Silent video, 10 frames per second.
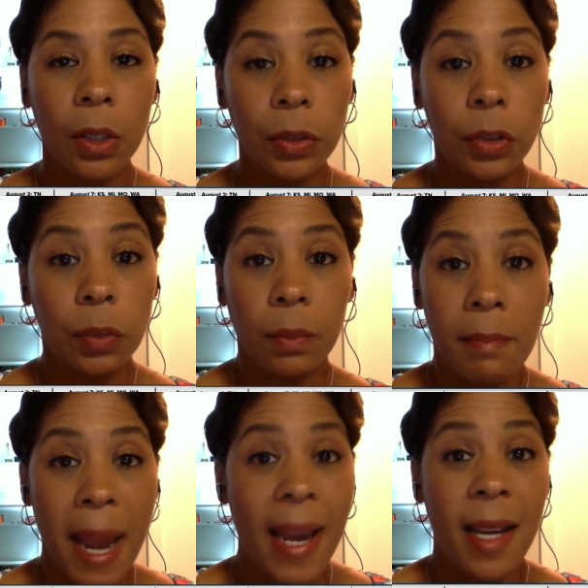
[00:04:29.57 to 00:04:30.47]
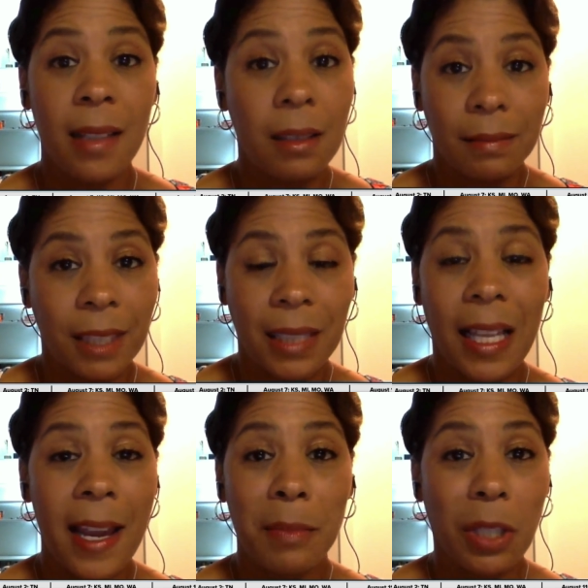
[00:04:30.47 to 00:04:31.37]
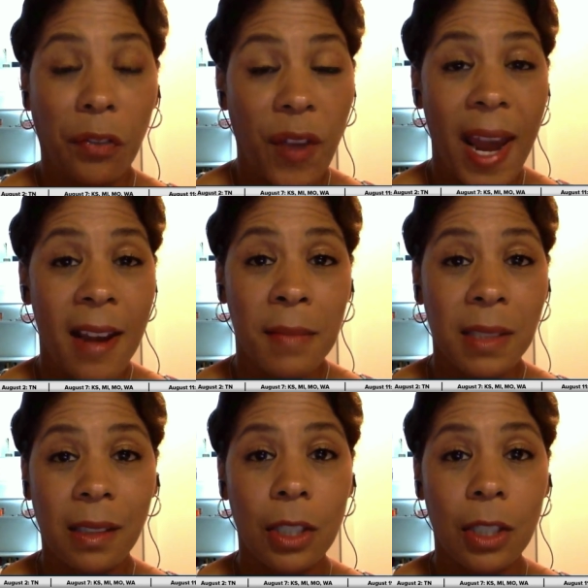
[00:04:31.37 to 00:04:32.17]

whose main claim to fame is